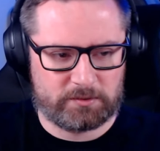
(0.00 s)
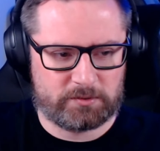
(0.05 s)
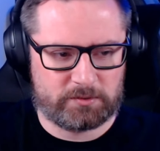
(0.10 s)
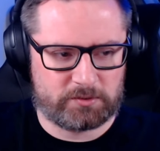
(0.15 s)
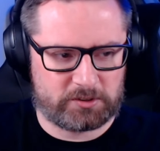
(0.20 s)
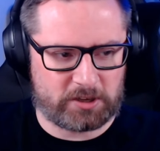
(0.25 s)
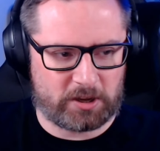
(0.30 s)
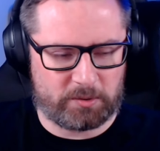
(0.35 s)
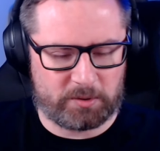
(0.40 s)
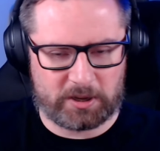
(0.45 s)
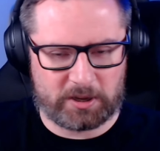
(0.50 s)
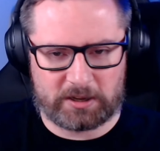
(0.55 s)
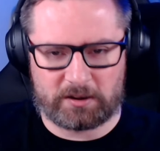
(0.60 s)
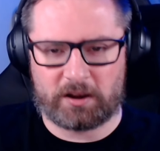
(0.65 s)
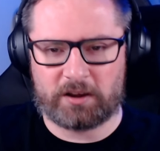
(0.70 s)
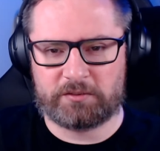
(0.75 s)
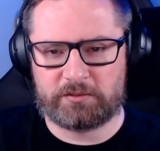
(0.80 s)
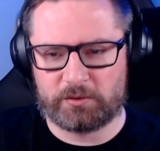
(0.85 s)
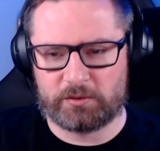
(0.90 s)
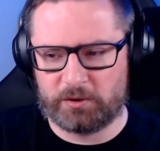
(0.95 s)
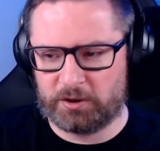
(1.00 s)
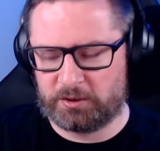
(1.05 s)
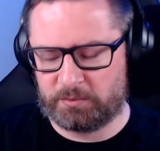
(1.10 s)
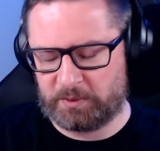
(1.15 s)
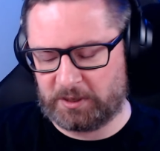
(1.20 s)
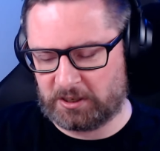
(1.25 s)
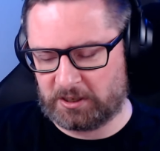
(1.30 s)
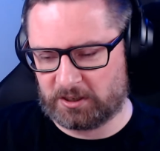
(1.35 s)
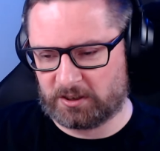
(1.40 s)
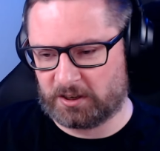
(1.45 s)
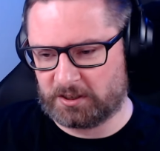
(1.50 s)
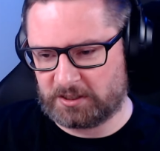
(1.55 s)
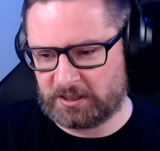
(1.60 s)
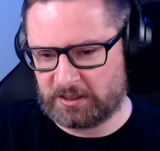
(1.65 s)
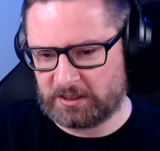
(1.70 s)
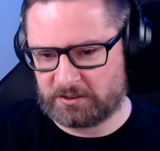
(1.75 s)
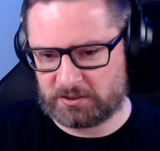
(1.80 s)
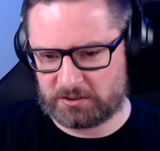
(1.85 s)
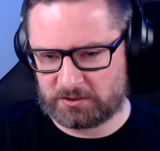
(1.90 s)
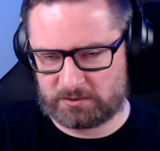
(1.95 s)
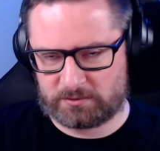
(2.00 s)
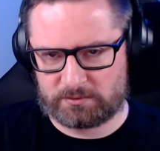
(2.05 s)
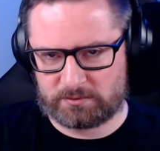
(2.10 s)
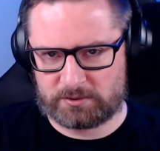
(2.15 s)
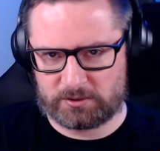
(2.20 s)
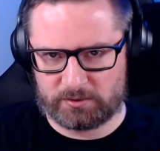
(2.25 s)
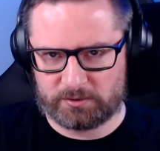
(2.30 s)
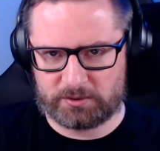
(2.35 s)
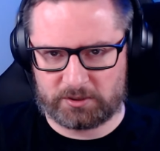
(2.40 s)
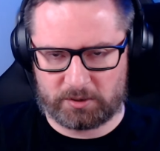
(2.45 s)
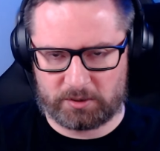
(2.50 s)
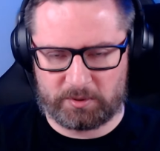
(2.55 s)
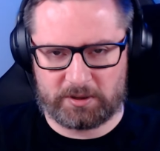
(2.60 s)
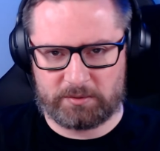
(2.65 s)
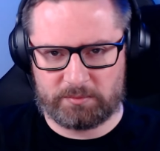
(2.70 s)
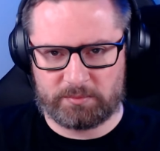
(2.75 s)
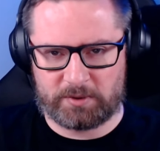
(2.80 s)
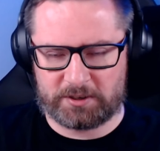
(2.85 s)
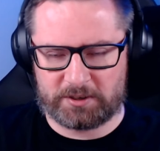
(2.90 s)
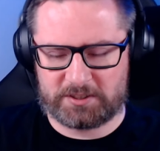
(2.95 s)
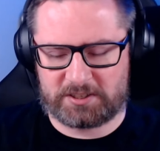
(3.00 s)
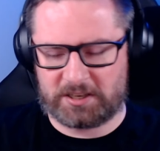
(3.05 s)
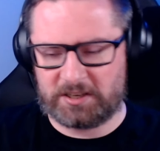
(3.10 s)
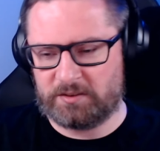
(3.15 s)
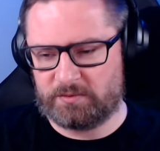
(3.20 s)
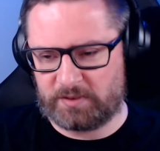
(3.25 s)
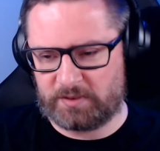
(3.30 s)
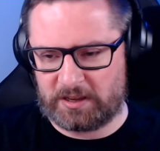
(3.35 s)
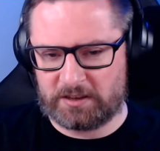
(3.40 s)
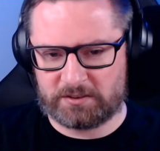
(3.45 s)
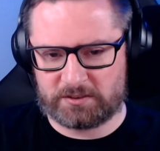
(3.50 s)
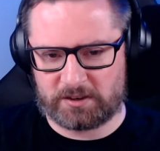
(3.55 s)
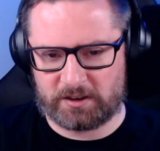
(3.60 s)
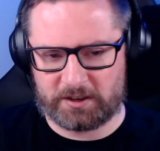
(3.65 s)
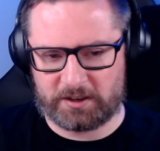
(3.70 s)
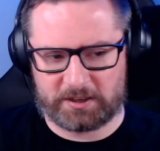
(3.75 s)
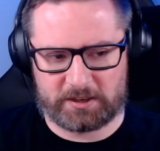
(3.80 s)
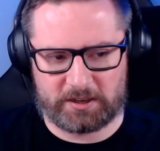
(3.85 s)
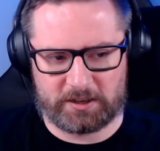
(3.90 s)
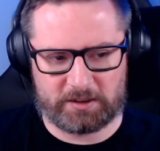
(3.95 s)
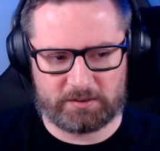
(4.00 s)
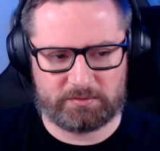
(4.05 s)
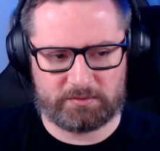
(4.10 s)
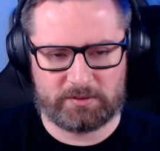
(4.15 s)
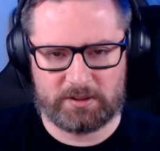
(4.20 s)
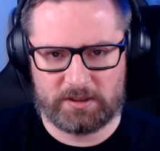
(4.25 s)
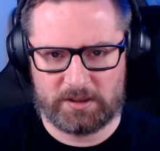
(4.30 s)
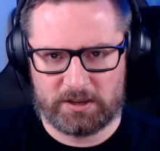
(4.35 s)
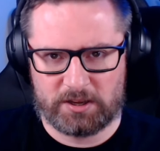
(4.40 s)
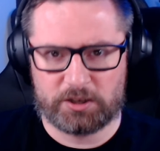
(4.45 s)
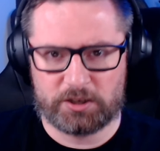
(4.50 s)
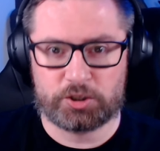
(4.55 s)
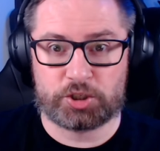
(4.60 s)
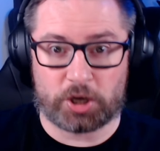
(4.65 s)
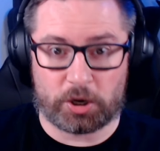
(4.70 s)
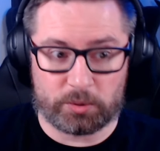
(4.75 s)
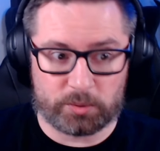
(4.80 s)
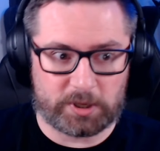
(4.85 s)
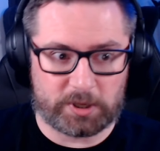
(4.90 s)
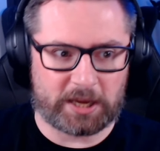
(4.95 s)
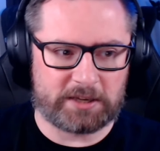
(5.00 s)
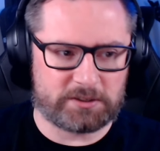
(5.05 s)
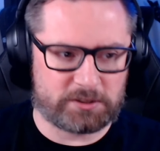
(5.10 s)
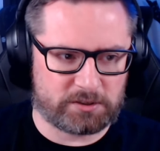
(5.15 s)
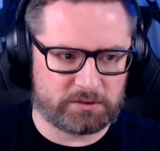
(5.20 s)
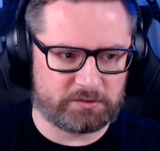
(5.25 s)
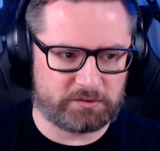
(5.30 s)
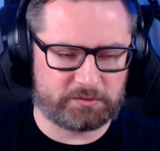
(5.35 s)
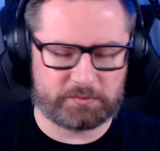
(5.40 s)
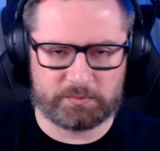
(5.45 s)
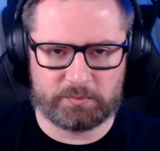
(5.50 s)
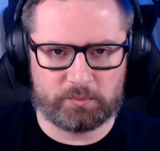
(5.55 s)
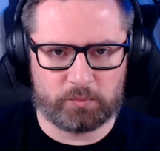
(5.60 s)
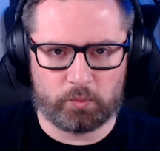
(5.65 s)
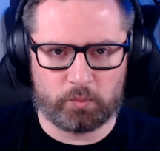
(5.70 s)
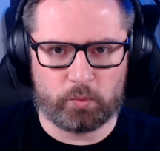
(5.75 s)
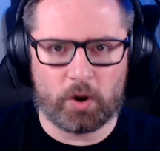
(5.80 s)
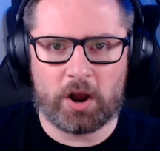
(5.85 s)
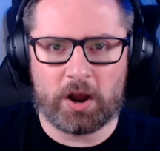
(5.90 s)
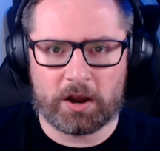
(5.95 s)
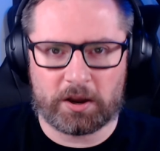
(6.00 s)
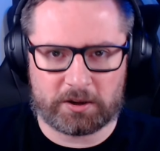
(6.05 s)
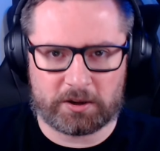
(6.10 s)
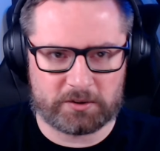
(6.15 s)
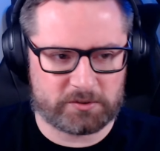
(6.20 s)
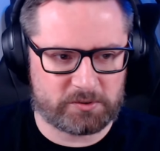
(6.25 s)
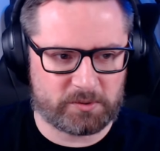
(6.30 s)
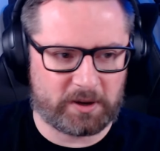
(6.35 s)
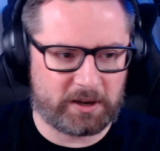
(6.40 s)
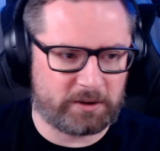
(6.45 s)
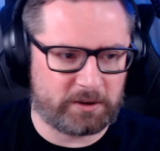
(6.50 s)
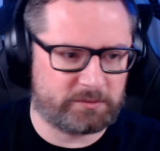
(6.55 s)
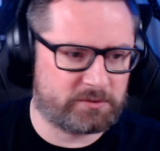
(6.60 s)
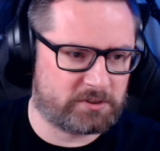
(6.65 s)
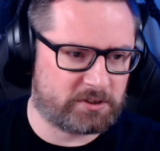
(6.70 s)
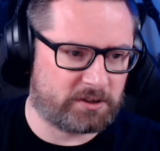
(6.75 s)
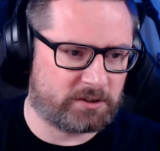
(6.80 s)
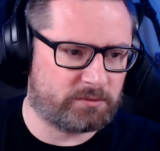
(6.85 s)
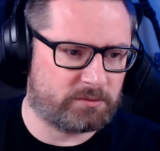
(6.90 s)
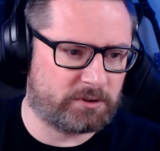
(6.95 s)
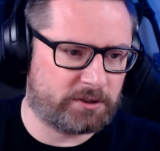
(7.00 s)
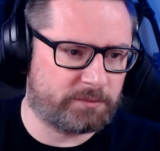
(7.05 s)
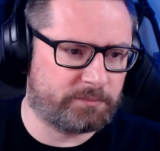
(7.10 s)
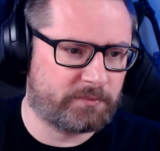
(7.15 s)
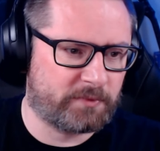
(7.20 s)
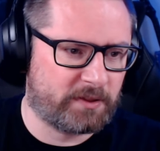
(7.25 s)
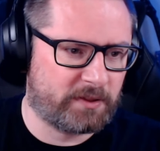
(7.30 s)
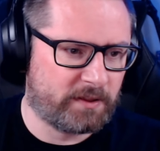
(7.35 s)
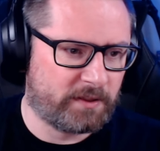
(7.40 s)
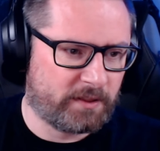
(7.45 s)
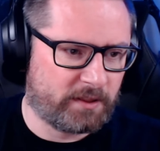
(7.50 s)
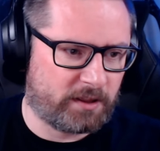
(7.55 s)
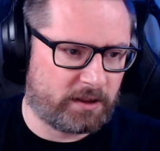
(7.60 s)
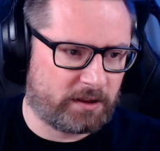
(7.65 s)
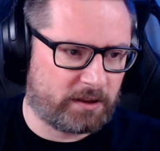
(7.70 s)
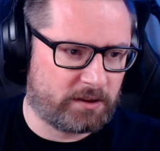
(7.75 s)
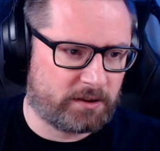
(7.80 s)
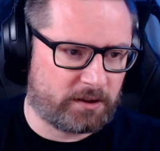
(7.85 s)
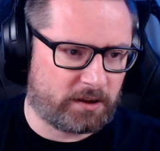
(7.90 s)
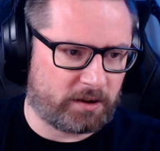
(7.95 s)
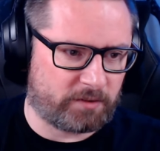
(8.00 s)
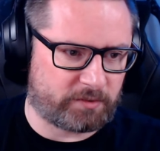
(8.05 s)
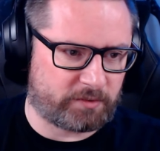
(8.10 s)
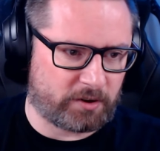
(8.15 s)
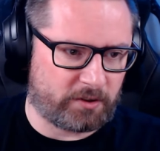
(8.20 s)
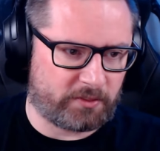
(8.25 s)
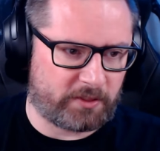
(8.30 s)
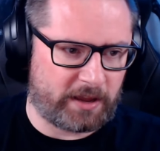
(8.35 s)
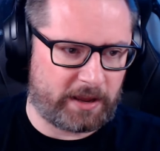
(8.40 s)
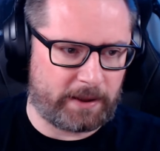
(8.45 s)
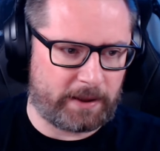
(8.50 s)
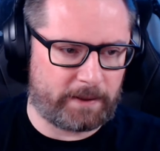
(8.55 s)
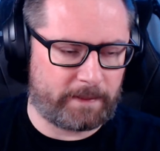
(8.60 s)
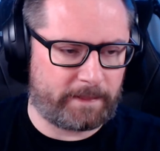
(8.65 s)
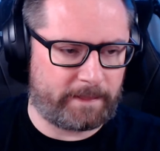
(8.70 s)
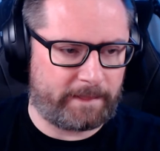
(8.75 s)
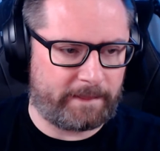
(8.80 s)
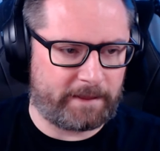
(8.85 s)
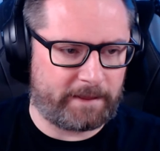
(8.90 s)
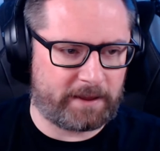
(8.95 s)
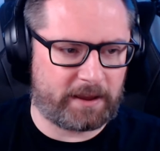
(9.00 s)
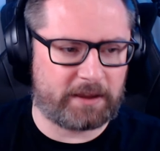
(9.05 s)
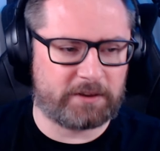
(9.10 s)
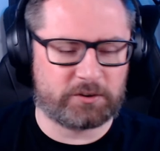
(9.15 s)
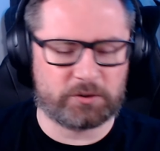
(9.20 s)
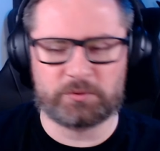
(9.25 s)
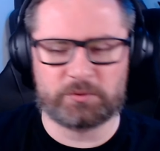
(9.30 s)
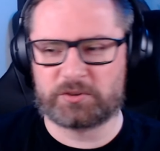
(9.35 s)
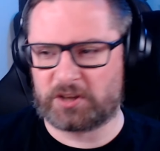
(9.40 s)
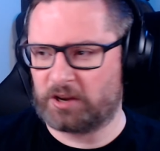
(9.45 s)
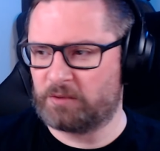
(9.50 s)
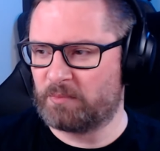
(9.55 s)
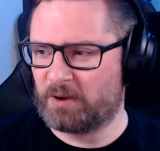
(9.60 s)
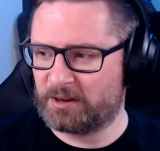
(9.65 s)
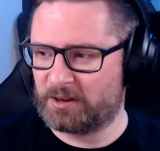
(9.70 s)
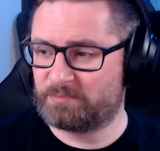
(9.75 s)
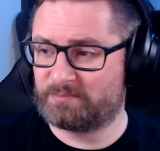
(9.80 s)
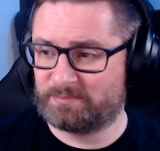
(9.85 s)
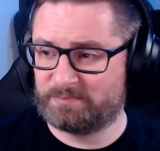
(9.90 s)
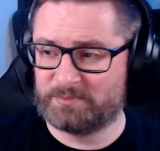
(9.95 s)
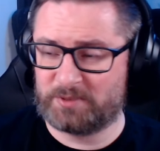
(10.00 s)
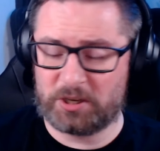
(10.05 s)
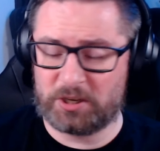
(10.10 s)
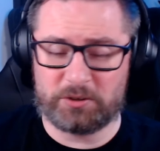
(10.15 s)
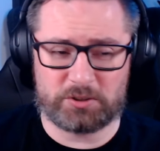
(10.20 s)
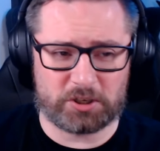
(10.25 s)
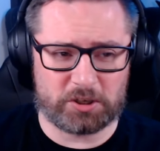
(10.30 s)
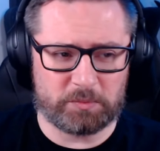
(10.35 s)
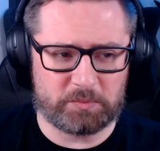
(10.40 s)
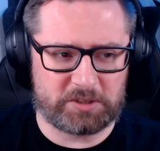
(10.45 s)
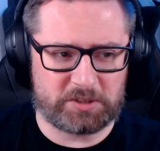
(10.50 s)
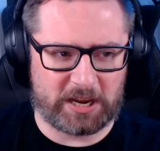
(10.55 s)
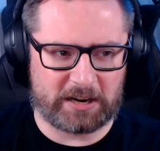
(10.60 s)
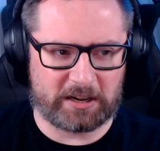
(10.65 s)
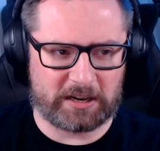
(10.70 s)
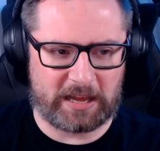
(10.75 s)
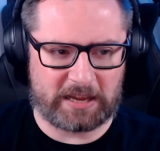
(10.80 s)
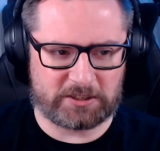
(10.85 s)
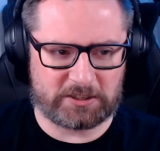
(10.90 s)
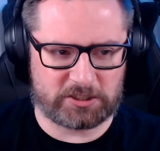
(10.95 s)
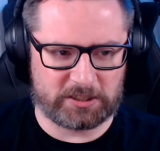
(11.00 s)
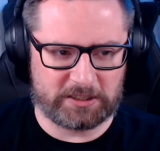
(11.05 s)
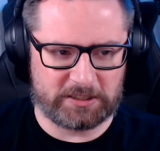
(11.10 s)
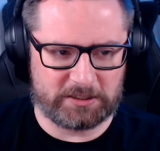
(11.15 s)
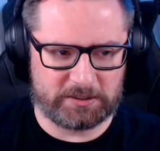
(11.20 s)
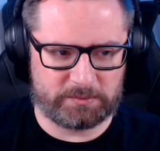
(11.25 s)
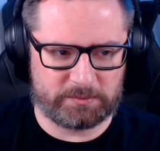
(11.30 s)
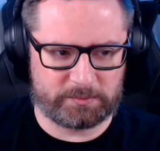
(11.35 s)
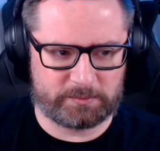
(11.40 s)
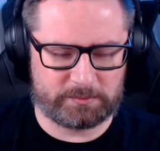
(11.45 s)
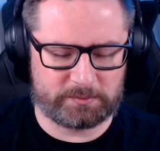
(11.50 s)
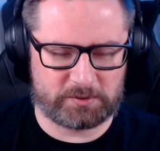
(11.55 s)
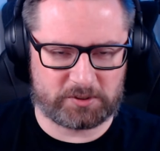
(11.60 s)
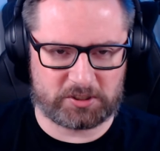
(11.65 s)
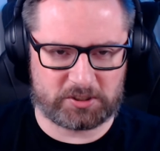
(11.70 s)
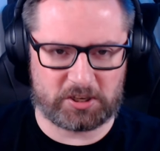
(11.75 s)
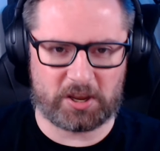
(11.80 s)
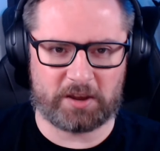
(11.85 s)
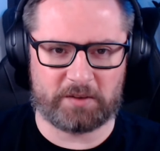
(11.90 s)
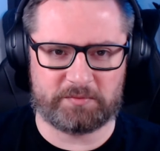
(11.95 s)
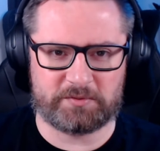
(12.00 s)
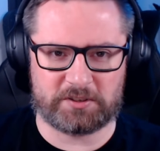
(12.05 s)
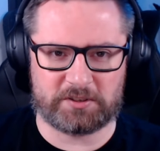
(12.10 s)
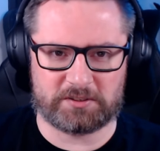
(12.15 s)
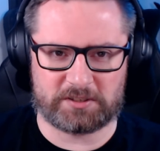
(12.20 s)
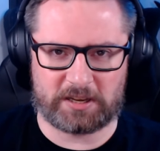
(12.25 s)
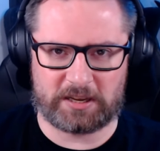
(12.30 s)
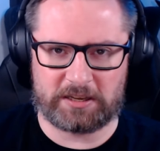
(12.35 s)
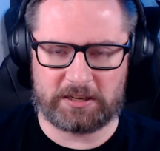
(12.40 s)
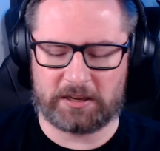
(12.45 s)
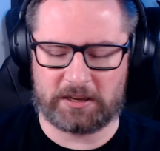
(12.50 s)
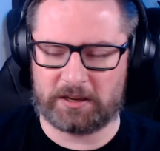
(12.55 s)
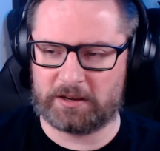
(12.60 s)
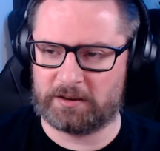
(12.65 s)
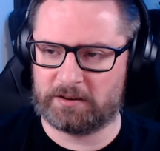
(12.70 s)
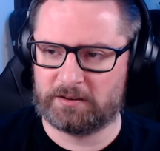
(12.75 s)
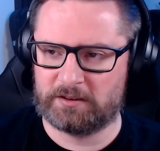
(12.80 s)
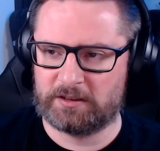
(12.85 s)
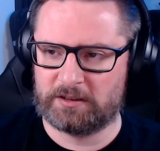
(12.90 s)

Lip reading: So I thought it'd be a good idea to sort of do it. My CV is like a showcase of work as well. So I've got that. And also my YouTube channel actually serves as a